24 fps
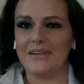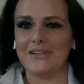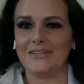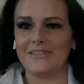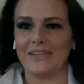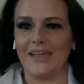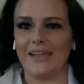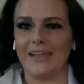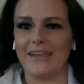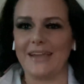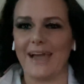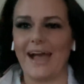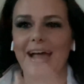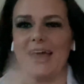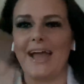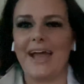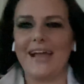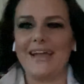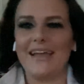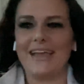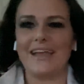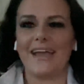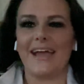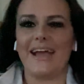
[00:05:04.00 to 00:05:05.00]
like
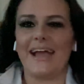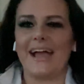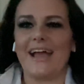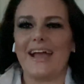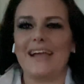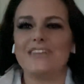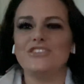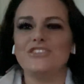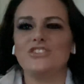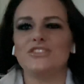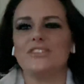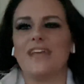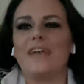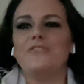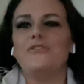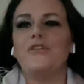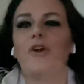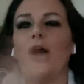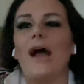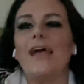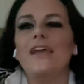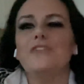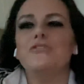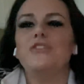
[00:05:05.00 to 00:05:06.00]

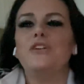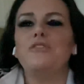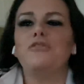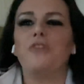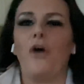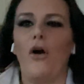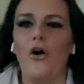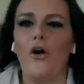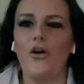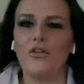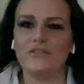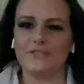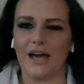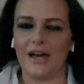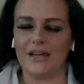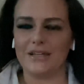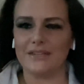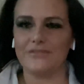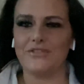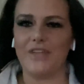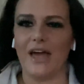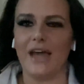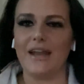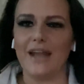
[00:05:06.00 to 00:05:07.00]
I've evolved out
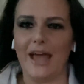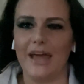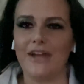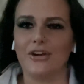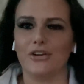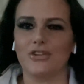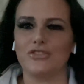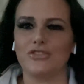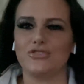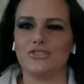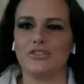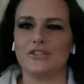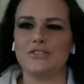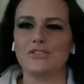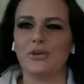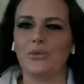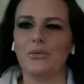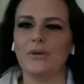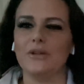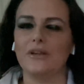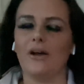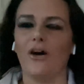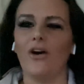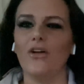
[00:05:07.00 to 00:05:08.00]
of that energy. So
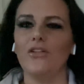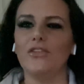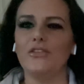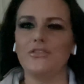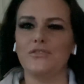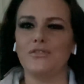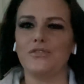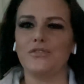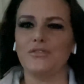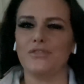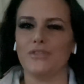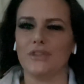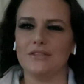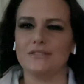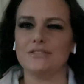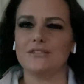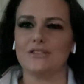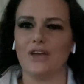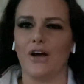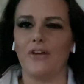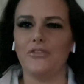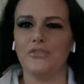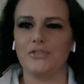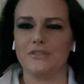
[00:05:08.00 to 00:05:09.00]
when all of this
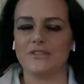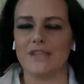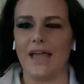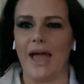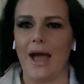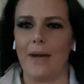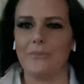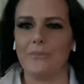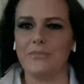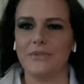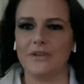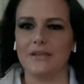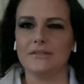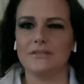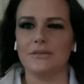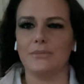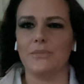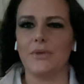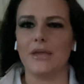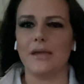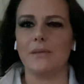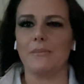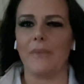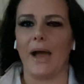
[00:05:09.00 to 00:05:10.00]
stuff was happening to
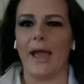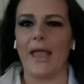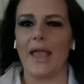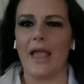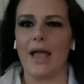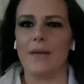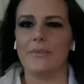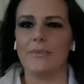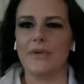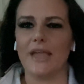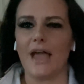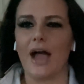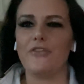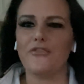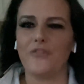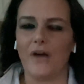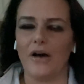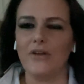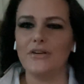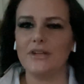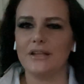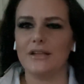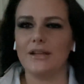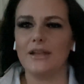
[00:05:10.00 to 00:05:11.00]
me in Miami, I
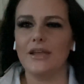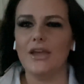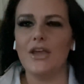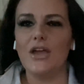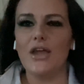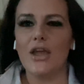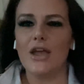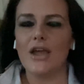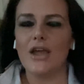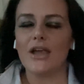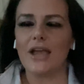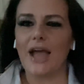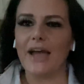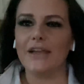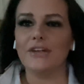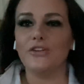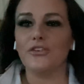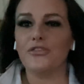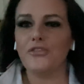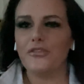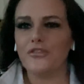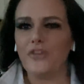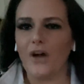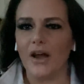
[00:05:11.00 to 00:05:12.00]
found it kind
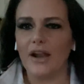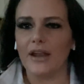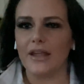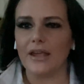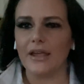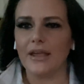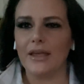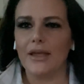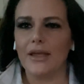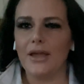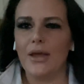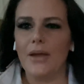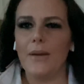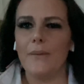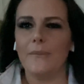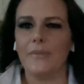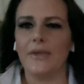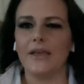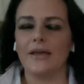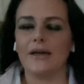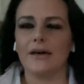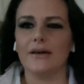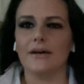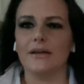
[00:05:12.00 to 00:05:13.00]
of funny
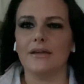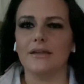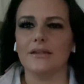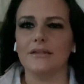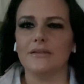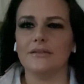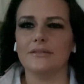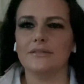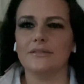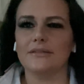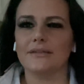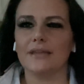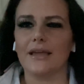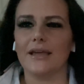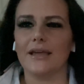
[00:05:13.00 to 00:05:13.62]
because